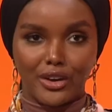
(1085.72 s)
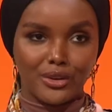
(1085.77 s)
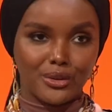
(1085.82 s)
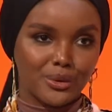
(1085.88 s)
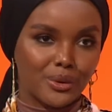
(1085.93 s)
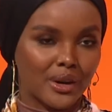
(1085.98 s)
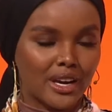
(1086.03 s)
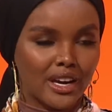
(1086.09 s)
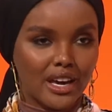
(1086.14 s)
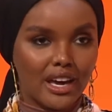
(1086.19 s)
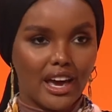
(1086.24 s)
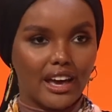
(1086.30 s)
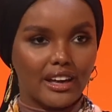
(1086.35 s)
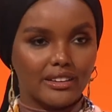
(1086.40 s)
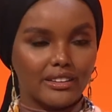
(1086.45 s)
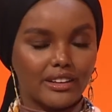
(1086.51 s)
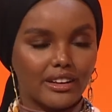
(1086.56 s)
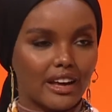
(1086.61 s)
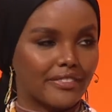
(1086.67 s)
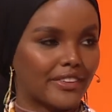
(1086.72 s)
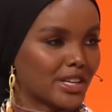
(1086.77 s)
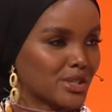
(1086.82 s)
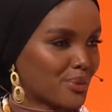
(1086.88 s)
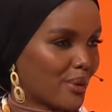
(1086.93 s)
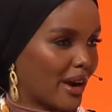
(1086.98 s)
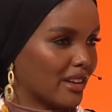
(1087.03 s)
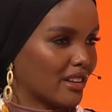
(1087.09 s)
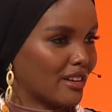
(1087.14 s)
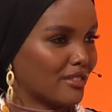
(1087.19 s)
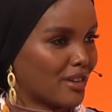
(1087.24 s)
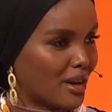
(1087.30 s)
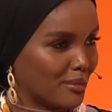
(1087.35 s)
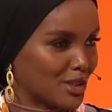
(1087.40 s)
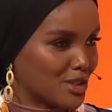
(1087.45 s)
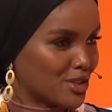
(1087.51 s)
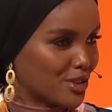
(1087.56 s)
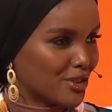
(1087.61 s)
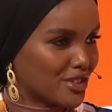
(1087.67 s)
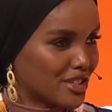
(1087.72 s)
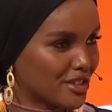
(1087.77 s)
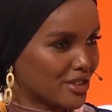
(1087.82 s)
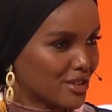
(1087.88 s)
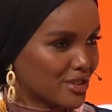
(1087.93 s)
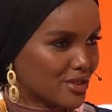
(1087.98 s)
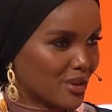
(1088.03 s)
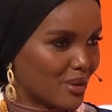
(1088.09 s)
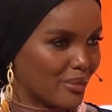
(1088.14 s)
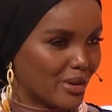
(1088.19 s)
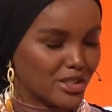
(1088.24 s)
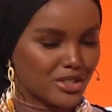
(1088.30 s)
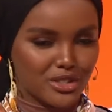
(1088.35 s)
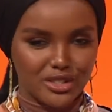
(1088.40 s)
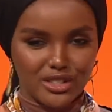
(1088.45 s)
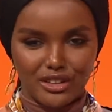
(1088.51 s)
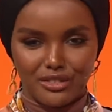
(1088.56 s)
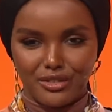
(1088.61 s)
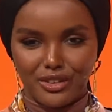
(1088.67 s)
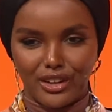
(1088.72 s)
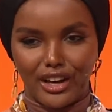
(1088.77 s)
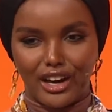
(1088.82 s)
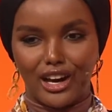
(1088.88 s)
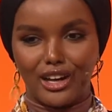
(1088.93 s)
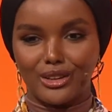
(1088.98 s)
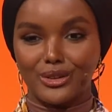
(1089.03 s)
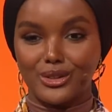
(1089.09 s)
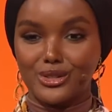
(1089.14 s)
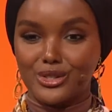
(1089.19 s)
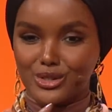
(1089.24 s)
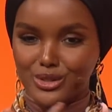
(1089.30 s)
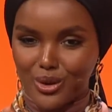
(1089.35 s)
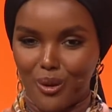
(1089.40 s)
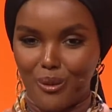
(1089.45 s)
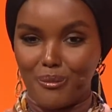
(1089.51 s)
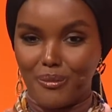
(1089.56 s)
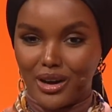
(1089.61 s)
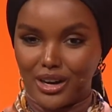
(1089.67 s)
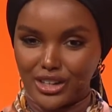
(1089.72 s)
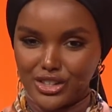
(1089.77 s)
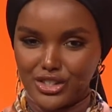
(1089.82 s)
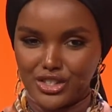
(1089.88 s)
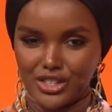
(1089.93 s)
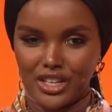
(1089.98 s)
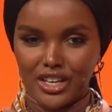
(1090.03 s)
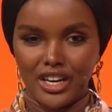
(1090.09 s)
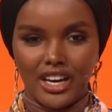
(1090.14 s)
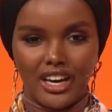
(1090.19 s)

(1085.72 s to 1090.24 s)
you, and that's why I love coming to your dinner so much, because I feel like I learned so much